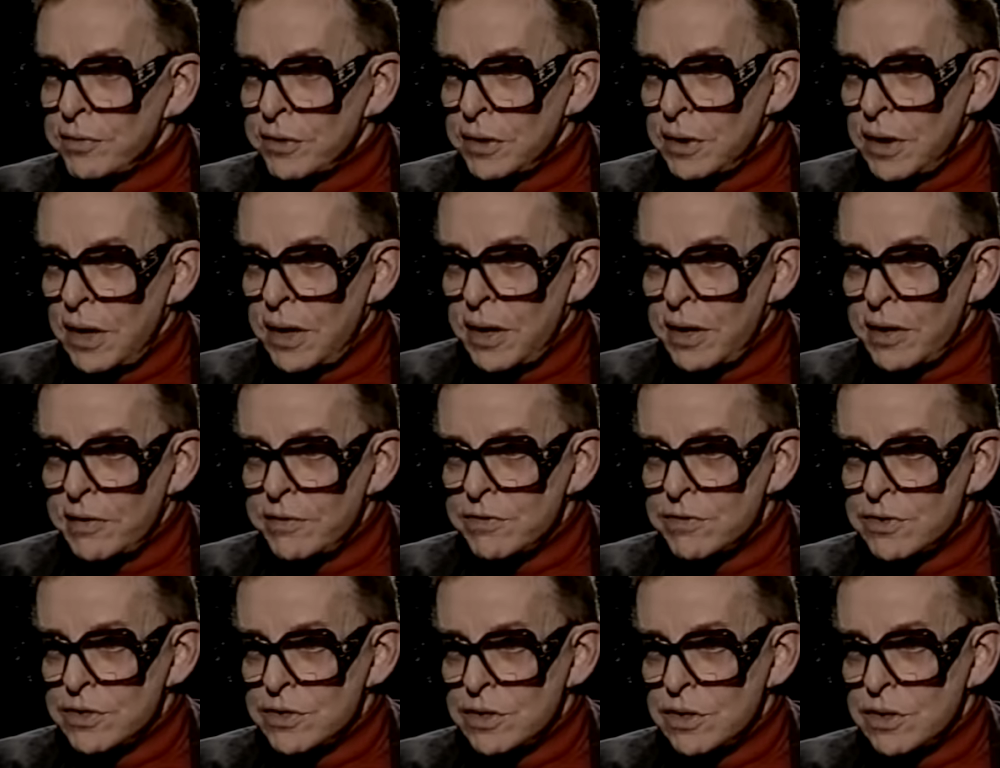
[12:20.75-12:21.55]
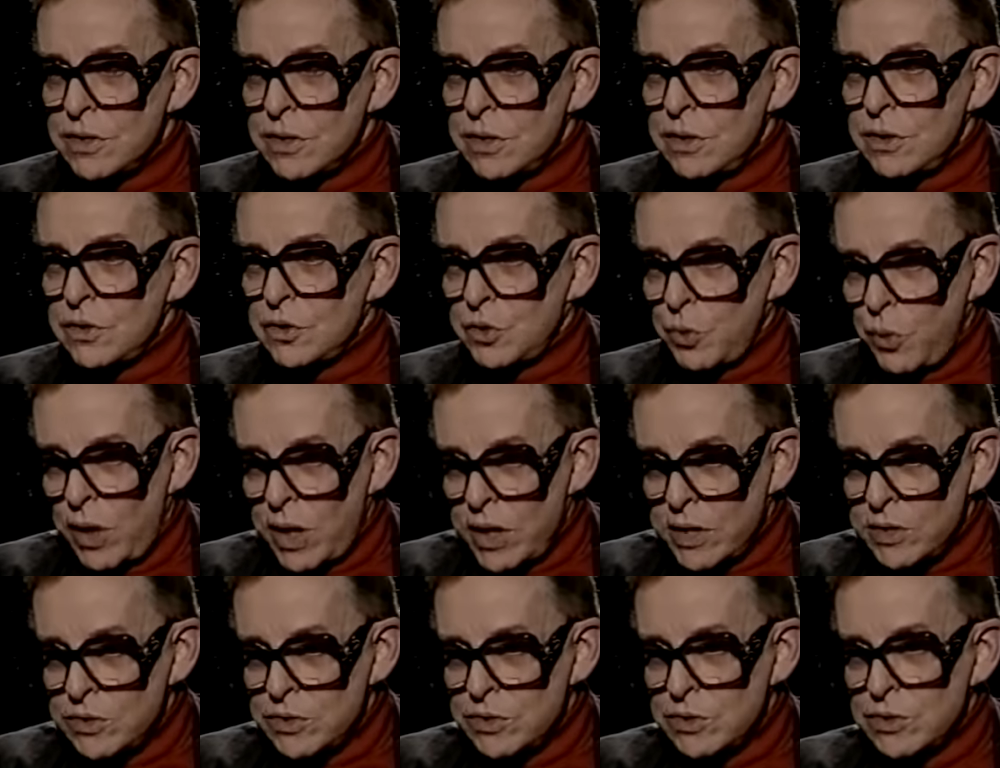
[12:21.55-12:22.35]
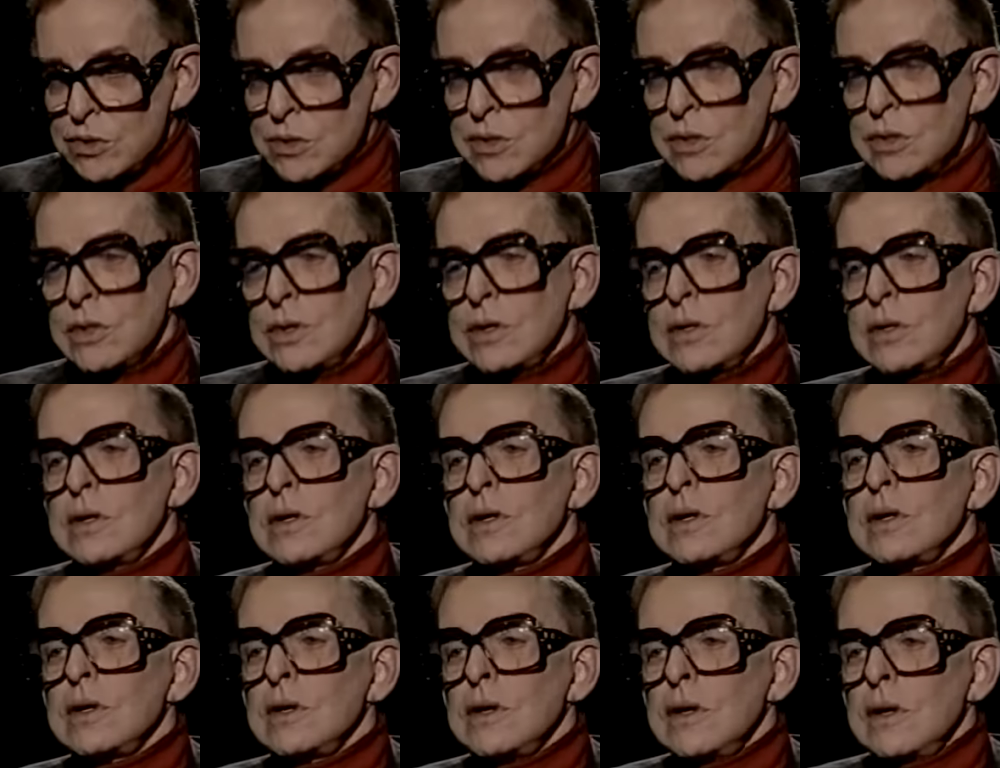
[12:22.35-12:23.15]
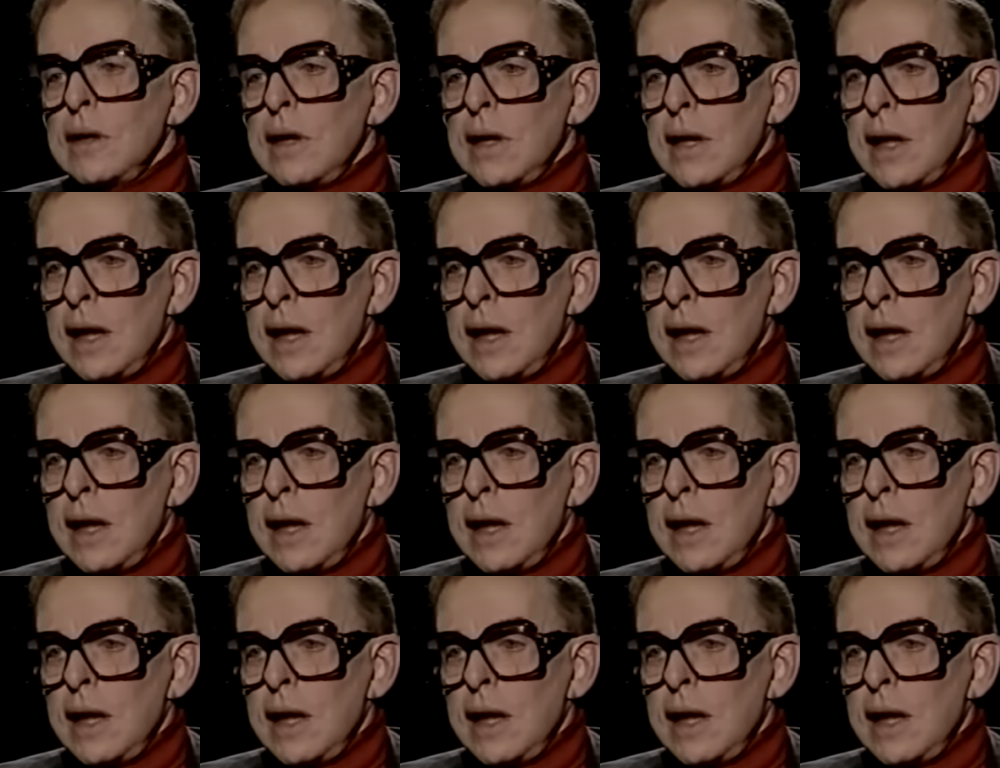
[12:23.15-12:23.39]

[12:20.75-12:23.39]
in private lives uh -huh. twice. Uh-huh.